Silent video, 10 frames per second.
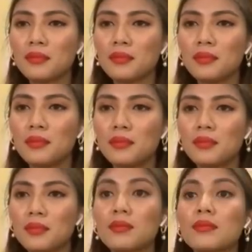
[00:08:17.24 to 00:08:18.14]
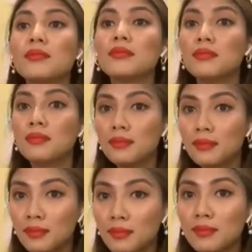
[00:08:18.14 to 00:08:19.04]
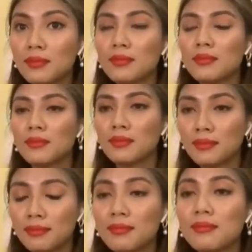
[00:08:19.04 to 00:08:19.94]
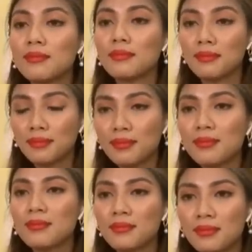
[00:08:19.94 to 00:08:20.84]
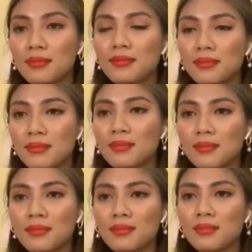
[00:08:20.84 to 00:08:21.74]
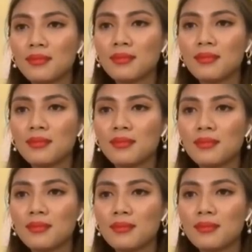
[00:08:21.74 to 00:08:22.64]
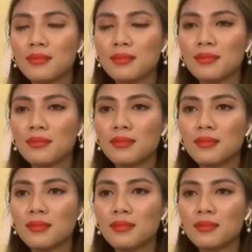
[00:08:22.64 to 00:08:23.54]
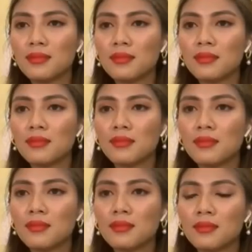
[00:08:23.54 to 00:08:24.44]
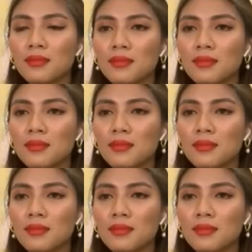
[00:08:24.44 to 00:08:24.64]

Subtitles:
[no speech]